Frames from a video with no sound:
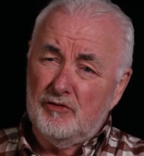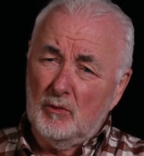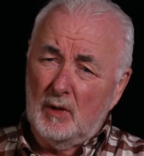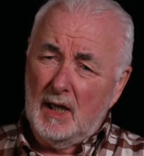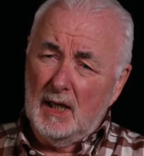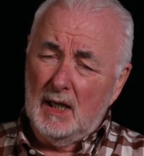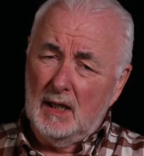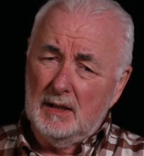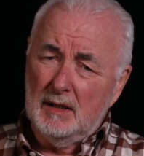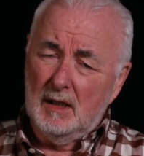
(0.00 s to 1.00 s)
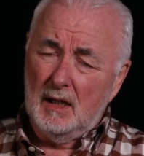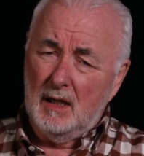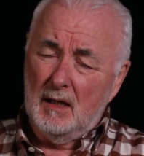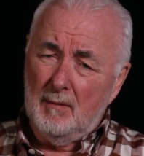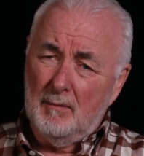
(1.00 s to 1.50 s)
So when I had
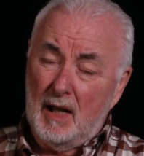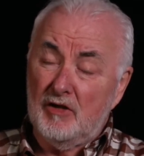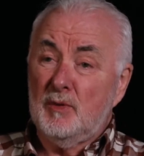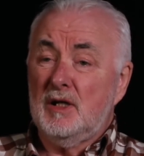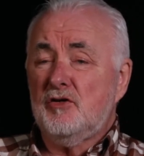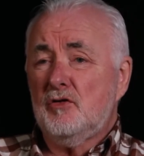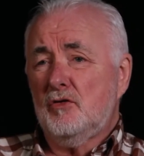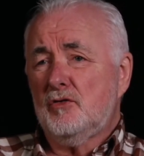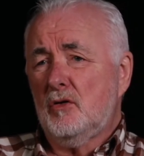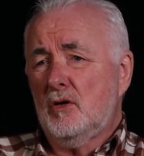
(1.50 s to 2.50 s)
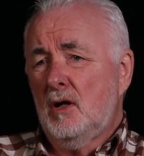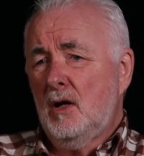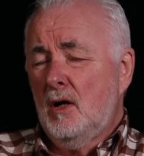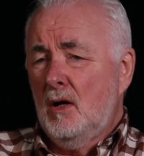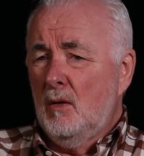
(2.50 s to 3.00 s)
management issues or
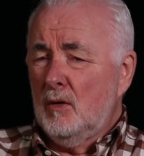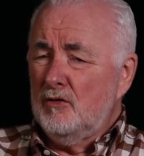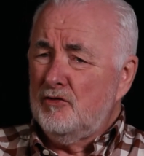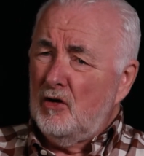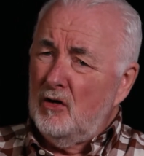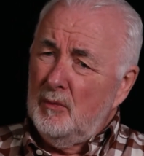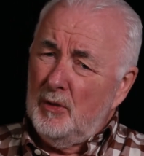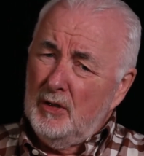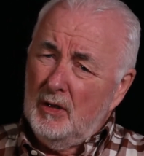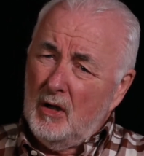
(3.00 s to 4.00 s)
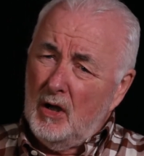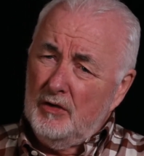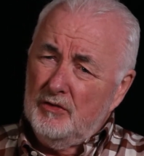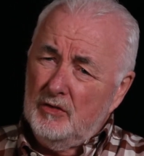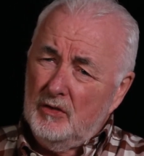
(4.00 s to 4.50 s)
concerned about how
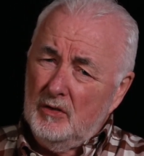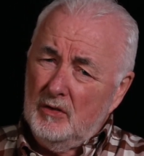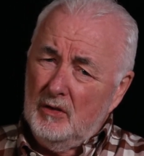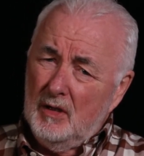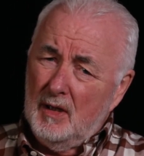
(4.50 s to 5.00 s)
to